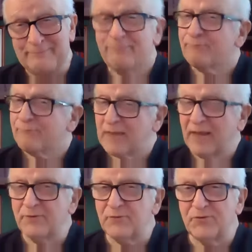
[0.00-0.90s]
Mm-hmm.
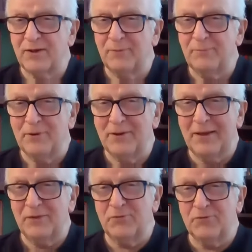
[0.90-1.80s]
Simple
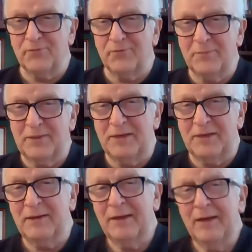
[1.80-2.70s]
answer for
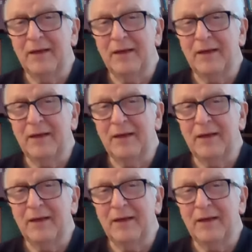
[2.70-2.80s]
me,